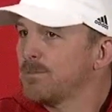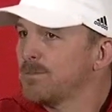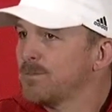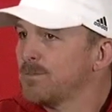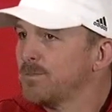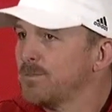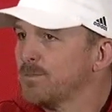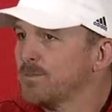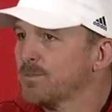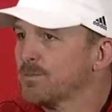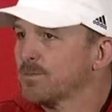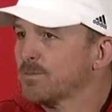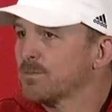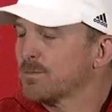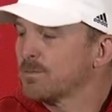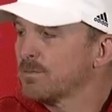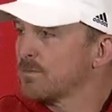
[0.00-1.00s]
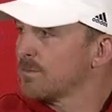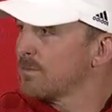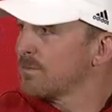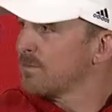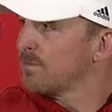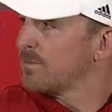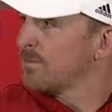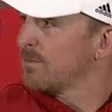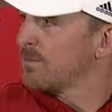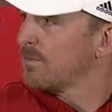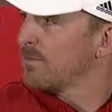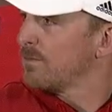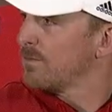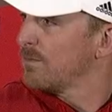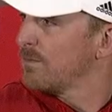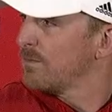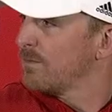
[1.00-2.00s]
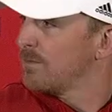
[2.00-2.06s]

How, how have those guys, um,